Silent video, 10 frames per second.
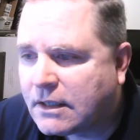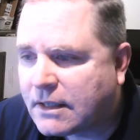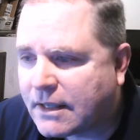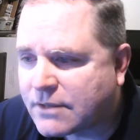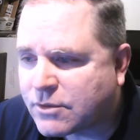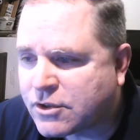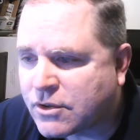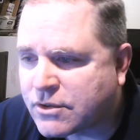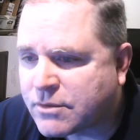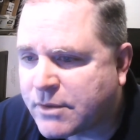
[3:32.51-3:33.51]
That's what
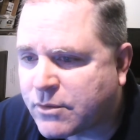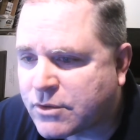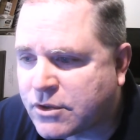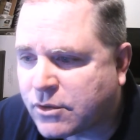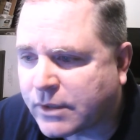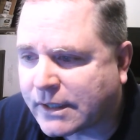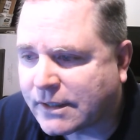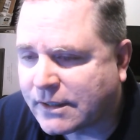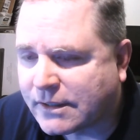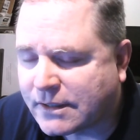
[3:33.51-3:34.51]
Joseph Smith was doing.
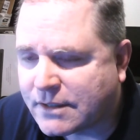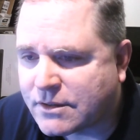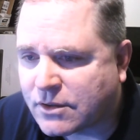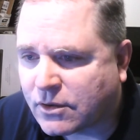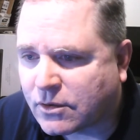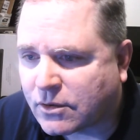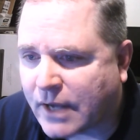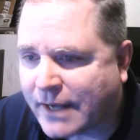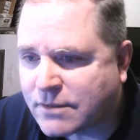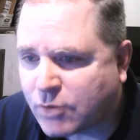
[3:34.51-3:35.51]
And so
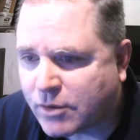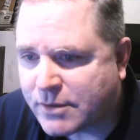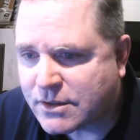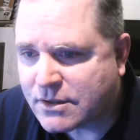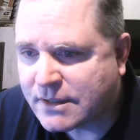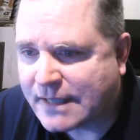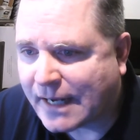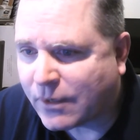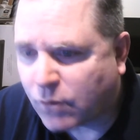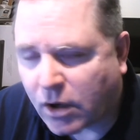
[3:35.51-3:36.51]
ex Mormons get
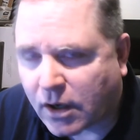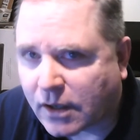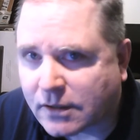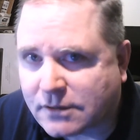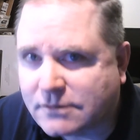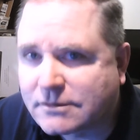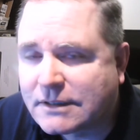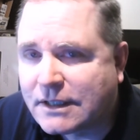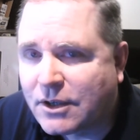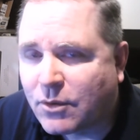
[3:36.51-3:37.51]
it wrong
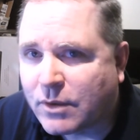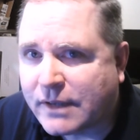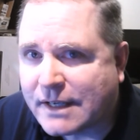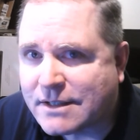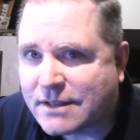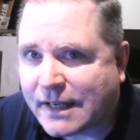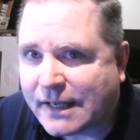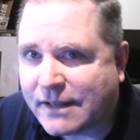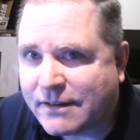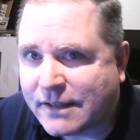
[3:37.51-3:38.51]
when they
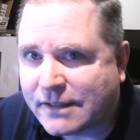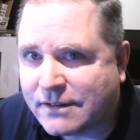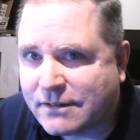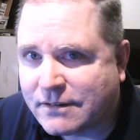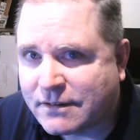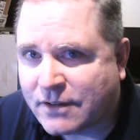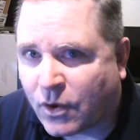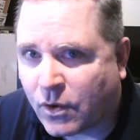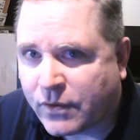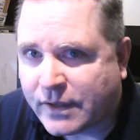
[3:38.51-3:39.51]
say that the
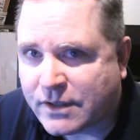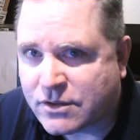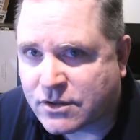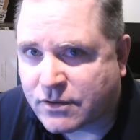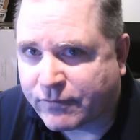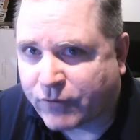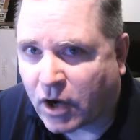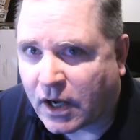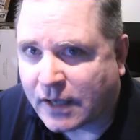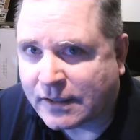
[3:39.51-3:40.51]
whole thing is just a
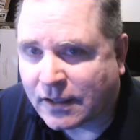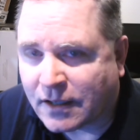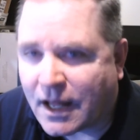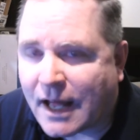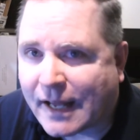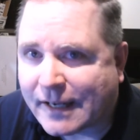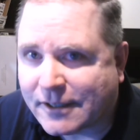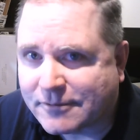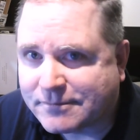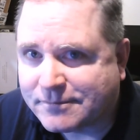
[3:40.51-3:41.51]
fraud and a lie.
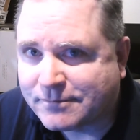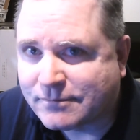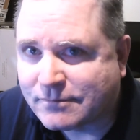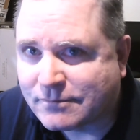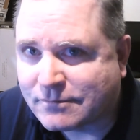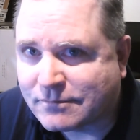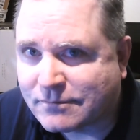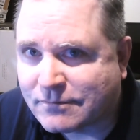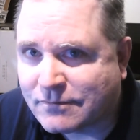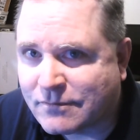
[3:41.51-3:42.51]

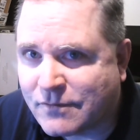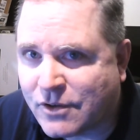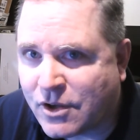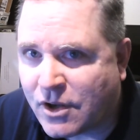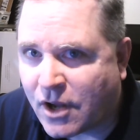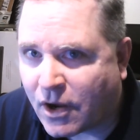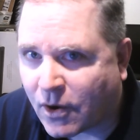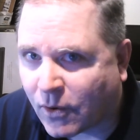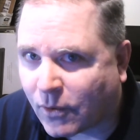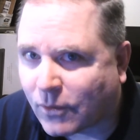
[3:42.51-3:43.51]
No.